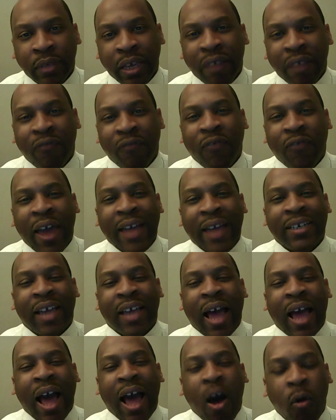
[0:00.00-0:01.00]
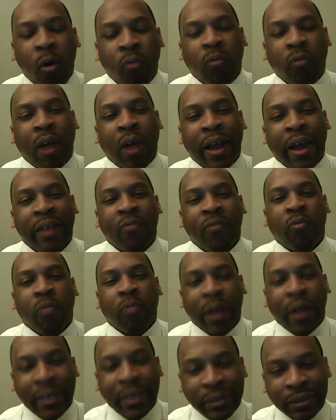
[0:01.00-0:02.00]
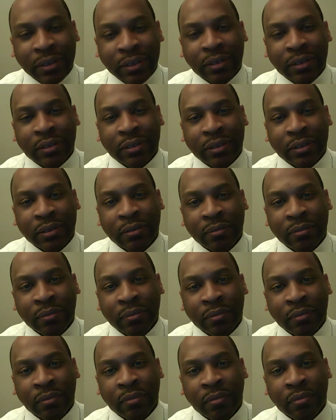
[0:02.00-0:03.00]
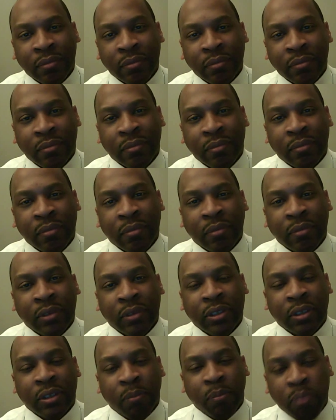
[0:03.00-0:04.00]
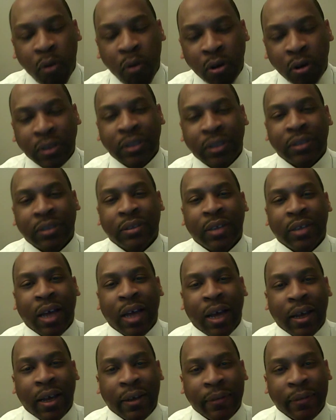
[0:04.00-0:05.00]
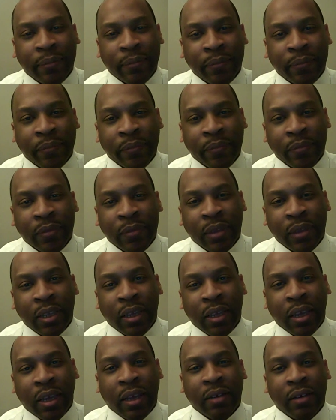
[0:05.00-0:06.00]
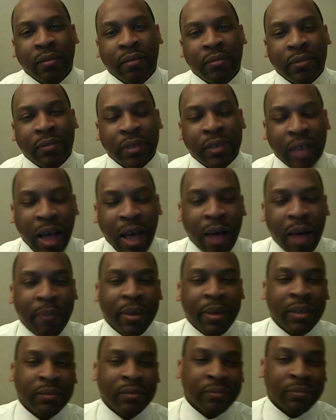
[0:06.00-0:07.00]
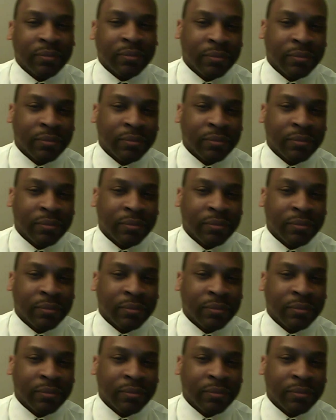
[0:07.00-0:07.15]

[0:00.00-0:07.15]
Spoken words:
In fact, outright racists support this guy and comment